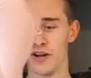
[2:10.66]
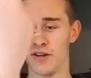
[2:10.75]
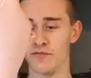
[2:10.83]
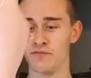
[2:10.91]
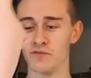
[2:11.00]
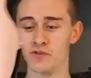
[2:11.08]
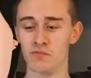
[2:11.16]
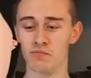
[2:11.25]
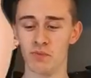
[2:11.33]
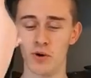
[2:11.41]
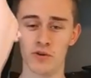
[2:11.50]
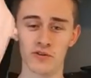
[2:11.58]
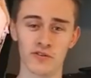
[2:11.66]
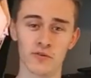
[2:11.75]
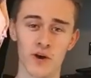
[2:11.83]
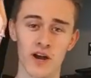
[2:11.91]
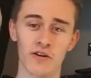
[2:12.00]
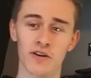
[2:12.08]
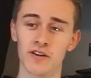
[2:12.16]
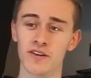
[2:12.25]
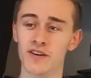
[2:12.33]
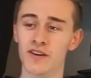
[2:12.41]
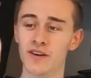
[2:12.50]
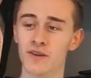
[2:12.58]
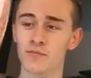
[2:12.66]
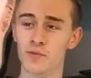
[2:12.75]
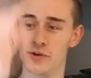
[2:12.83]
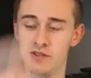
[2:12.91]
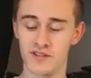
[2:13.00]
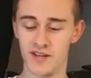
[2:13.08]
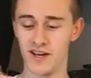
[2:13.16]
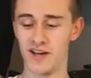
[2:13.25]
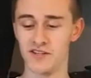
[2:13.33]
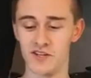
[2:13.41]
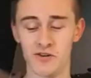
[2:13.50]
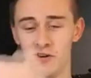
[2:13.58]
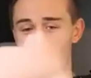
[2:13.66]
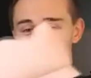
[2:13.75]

have some balls to wear it. But I do. I